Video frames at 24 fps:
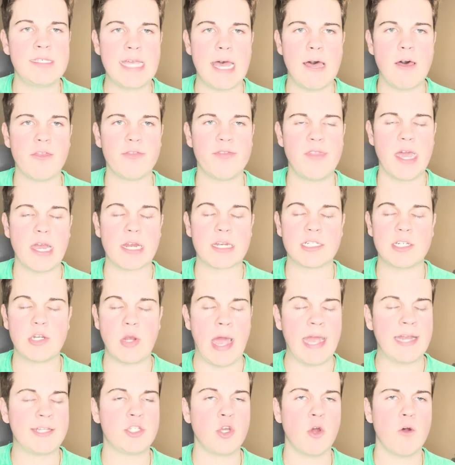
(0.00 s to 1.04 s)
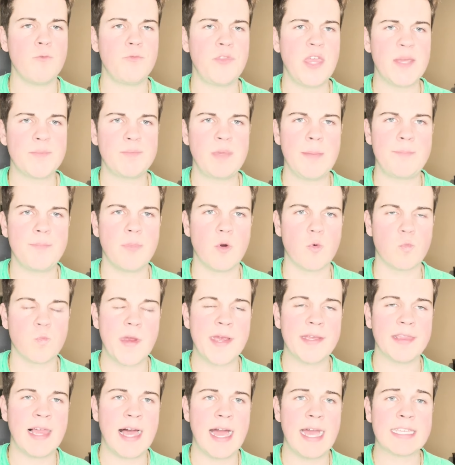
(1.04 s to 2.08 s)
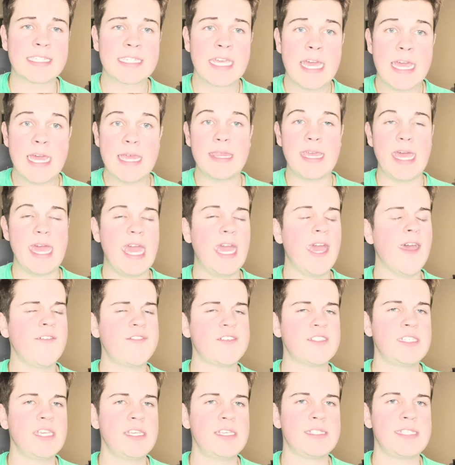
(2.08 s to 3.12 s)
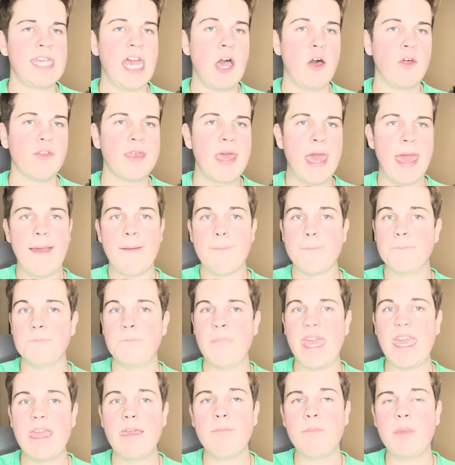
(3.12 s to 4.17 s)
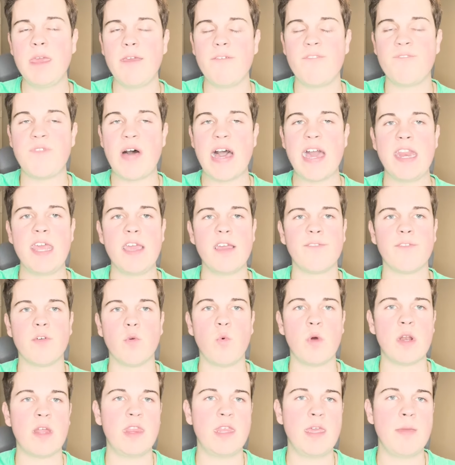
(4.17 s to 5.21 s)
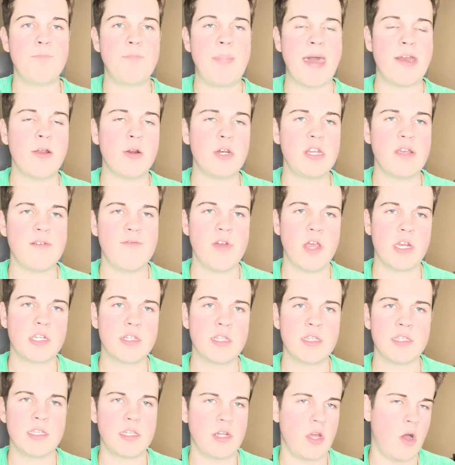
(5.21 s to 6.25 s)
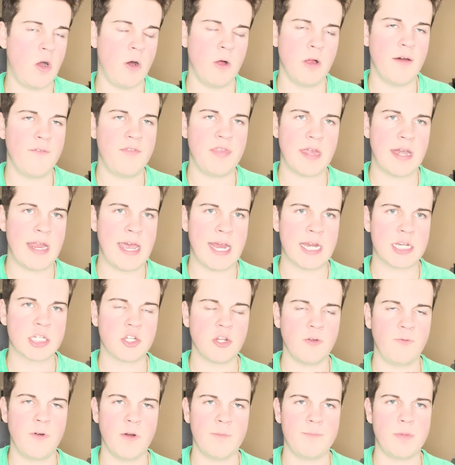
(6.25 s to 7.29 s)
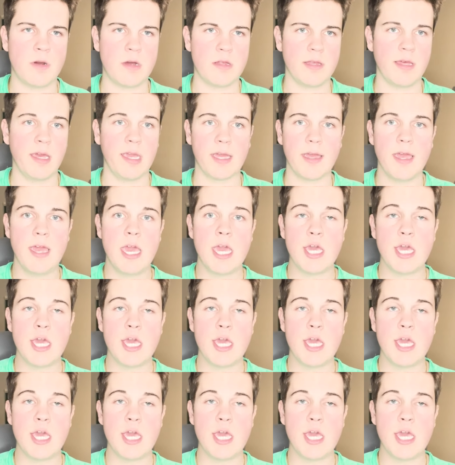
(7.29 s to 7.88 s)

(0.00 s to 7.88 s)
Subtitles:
South next year. I don't think people realize the AFC South may be fighting for one of the better divisions in all of the National Football League.